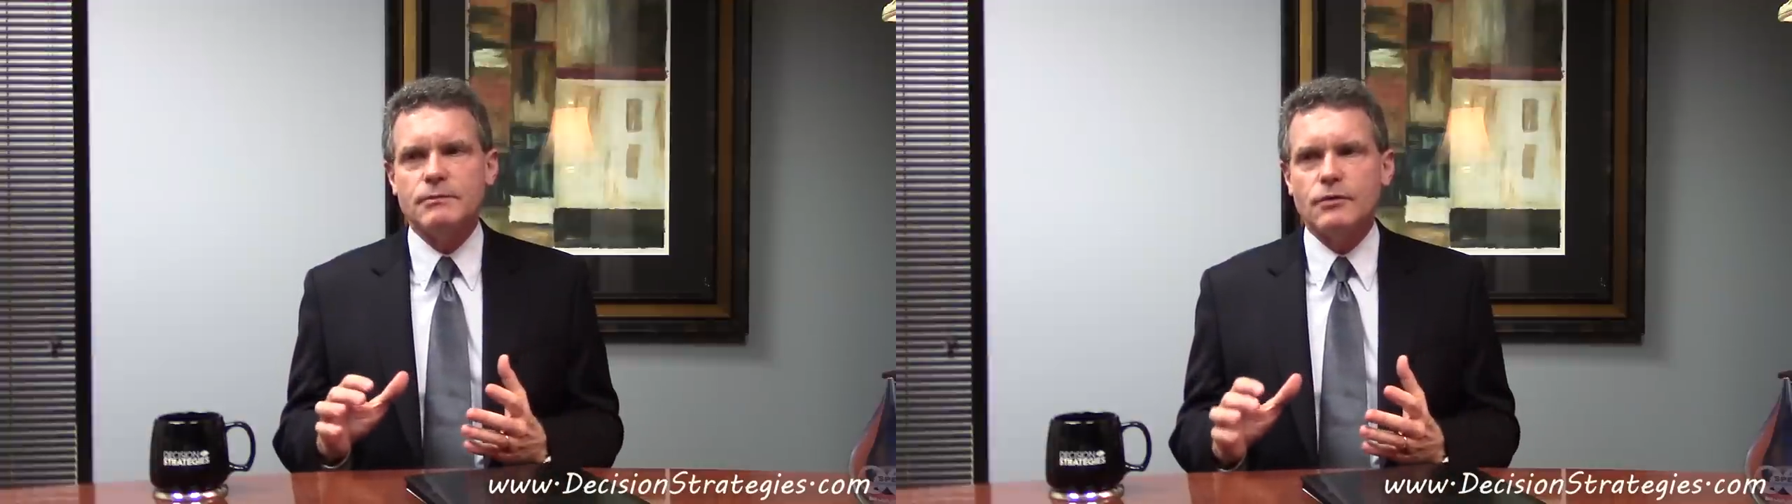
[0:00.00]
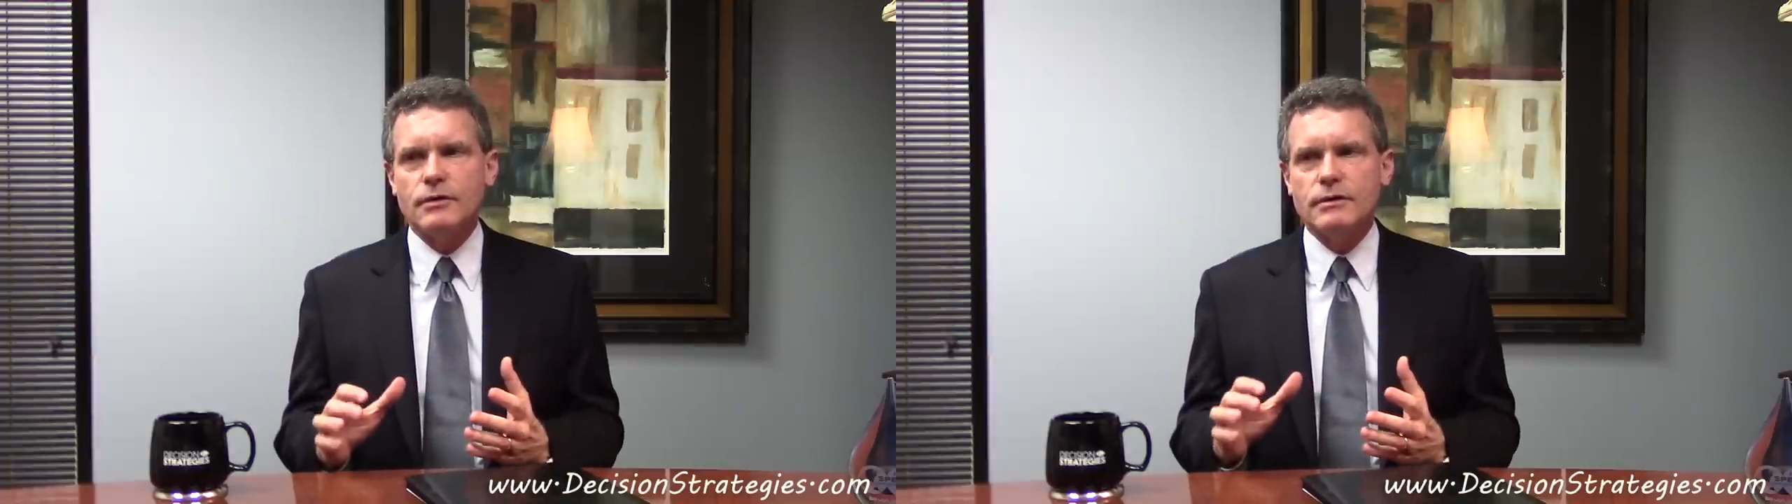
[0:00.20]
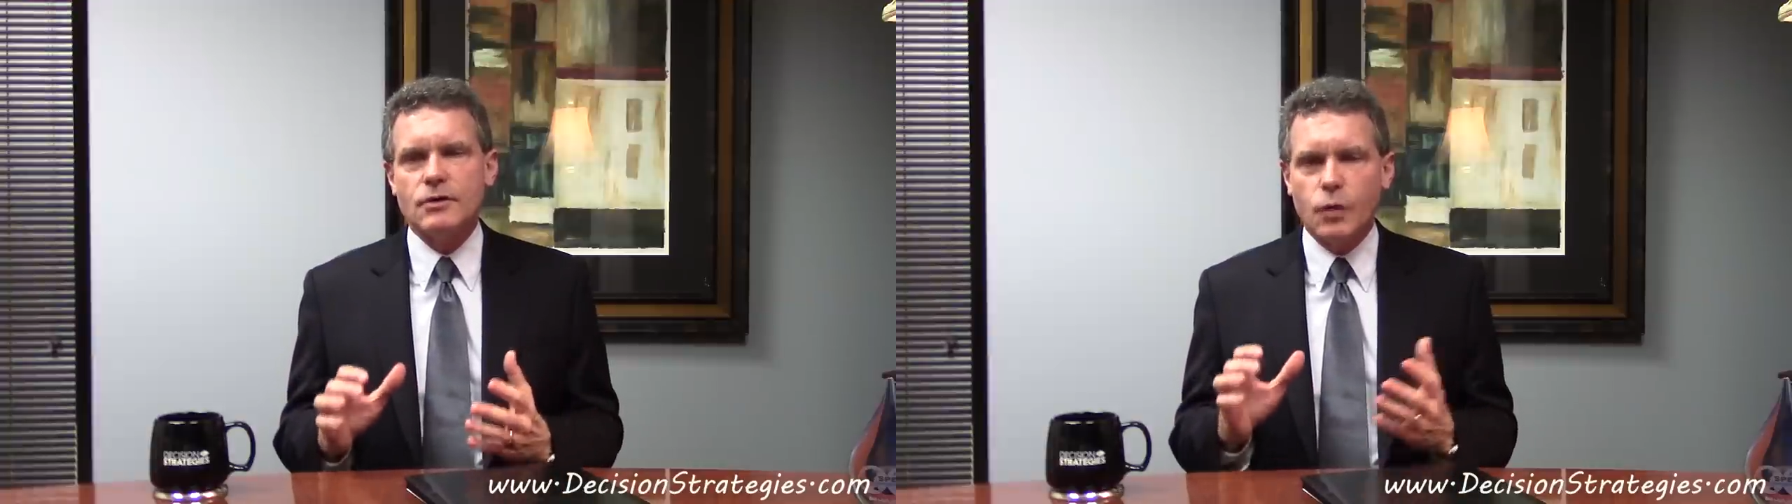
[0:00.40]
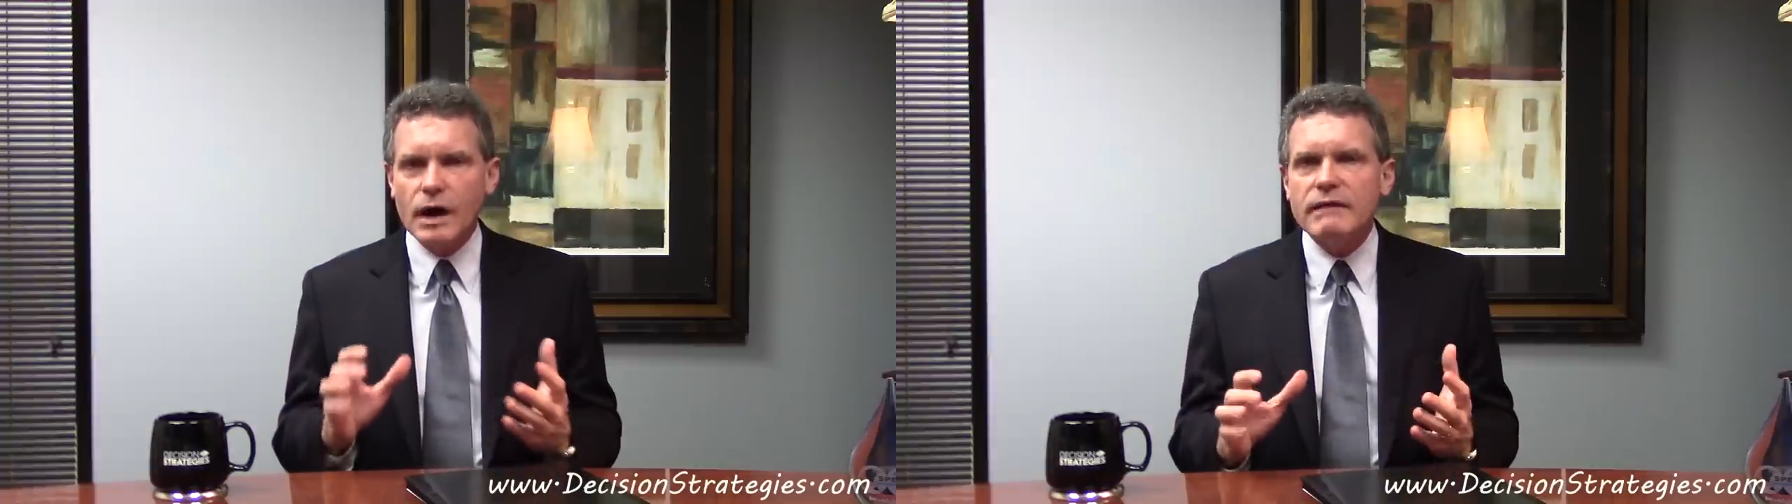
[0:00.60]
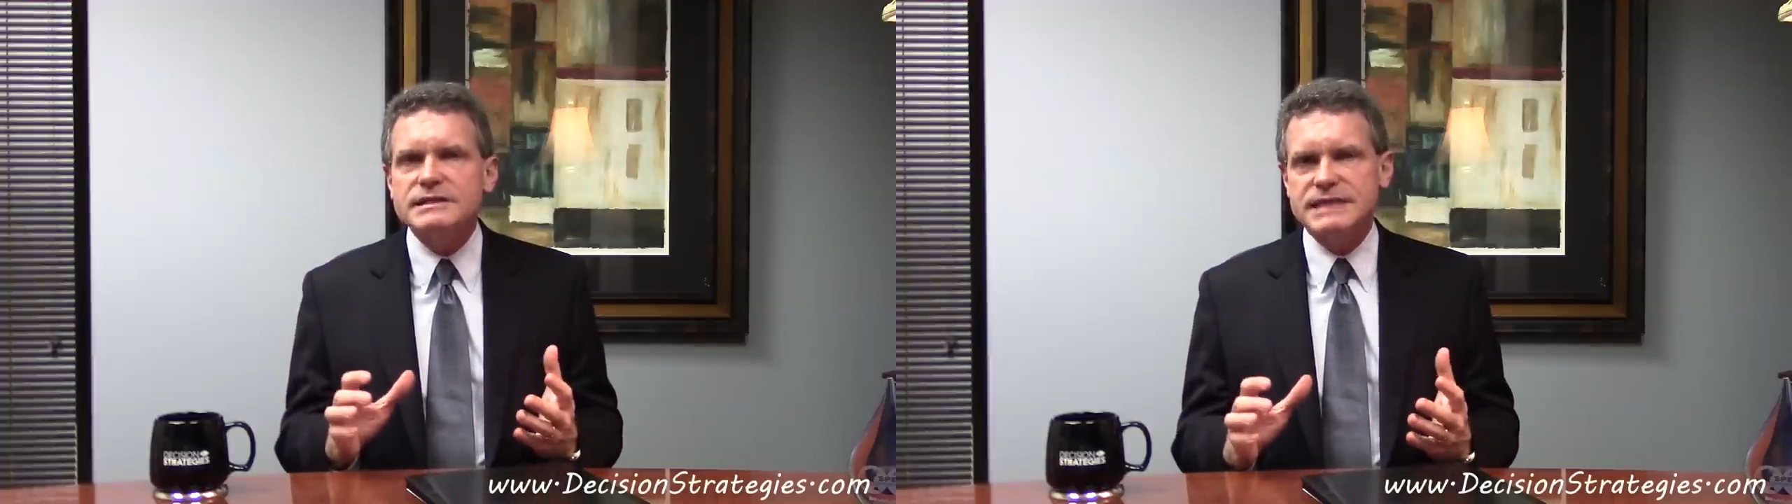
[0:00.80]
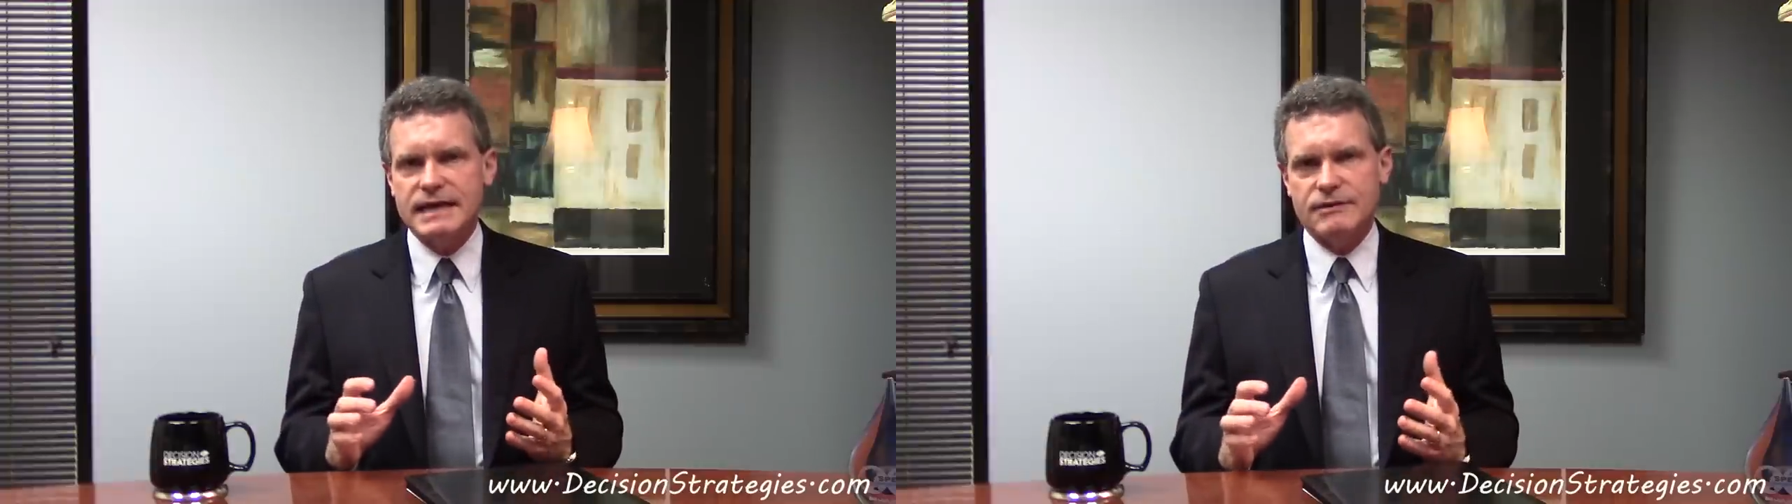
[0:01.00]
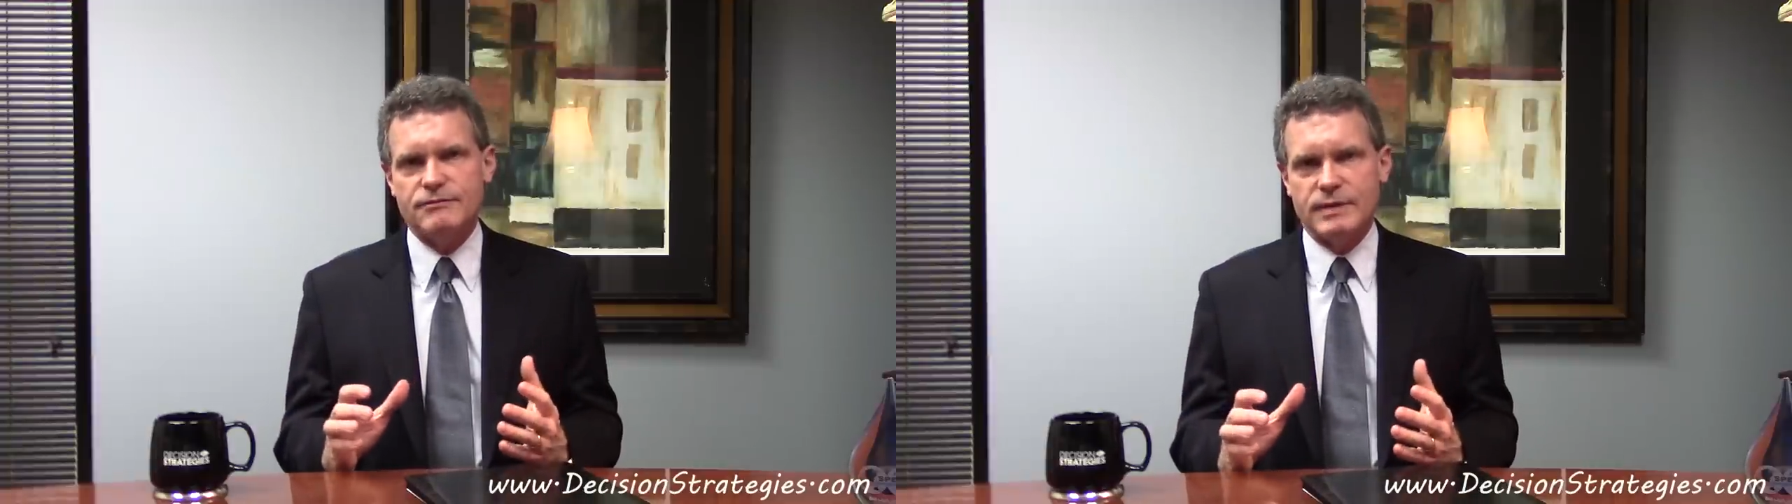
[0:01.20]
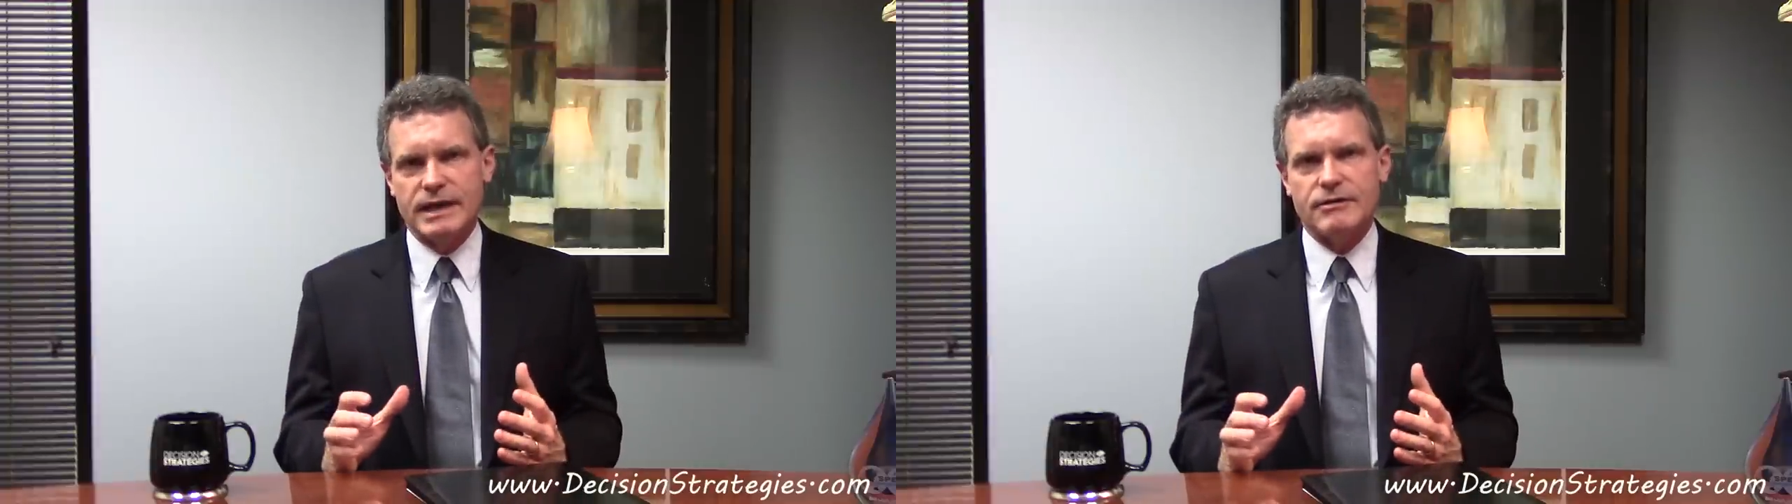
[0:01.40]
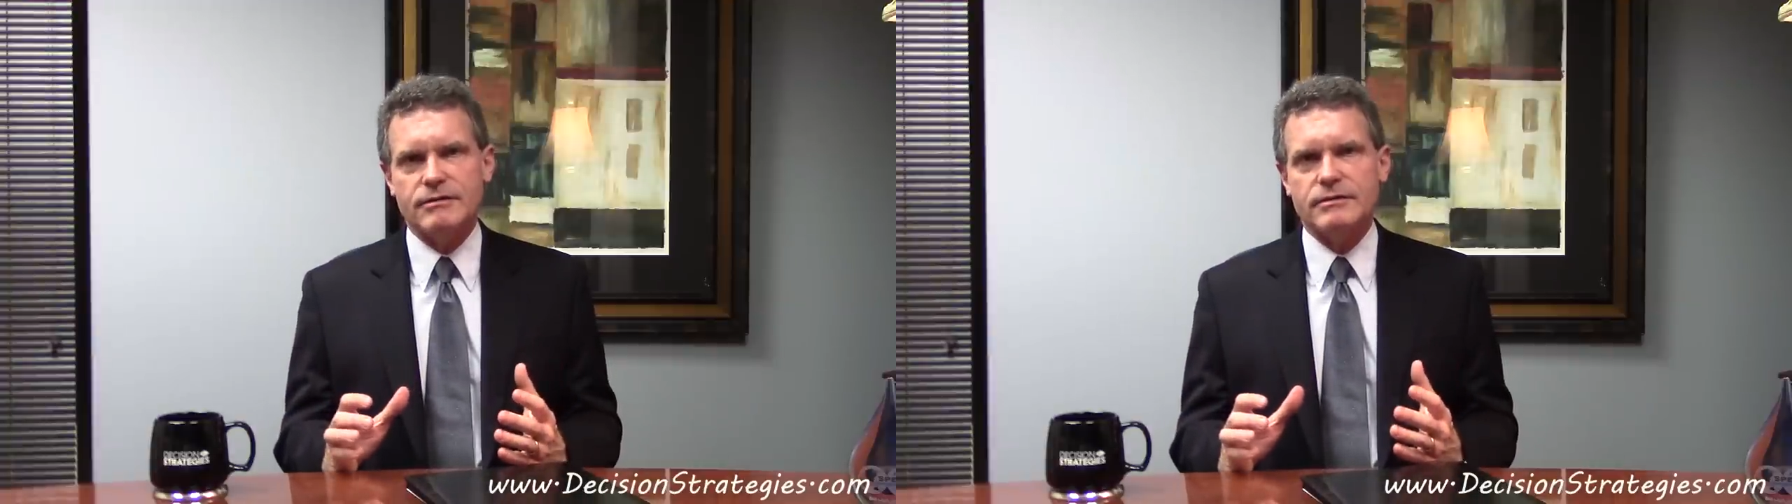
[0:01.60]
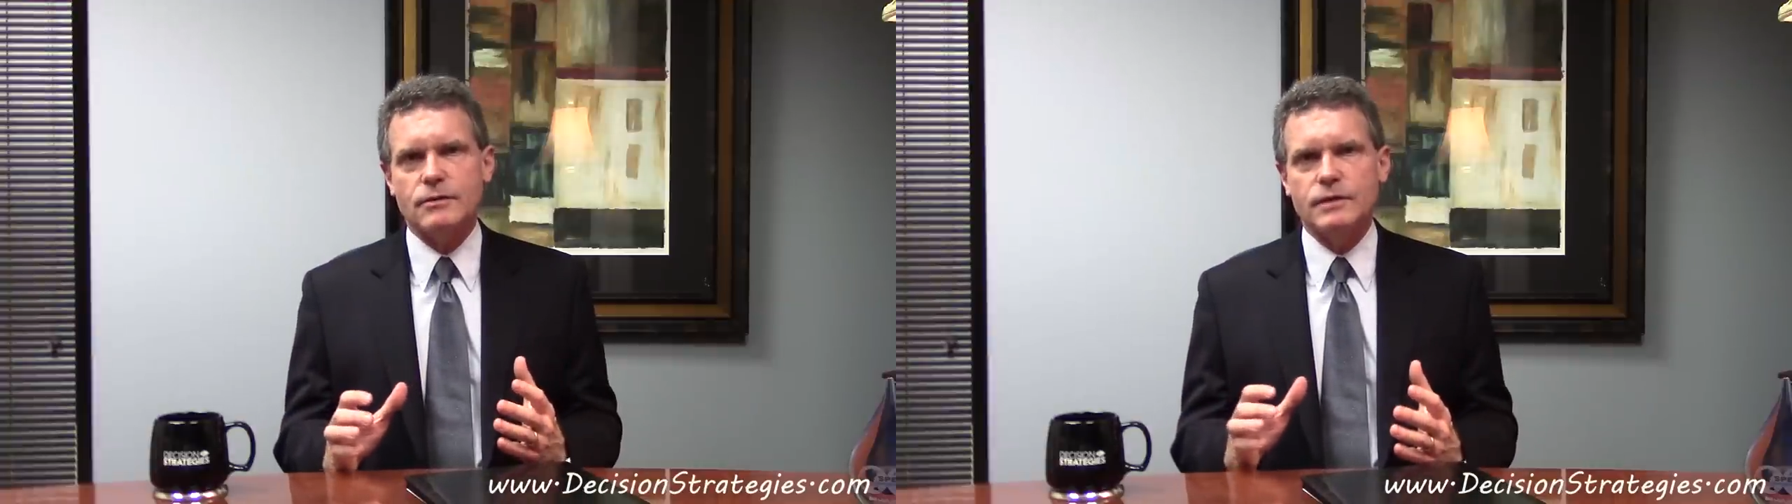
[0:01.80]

more qualitative manner,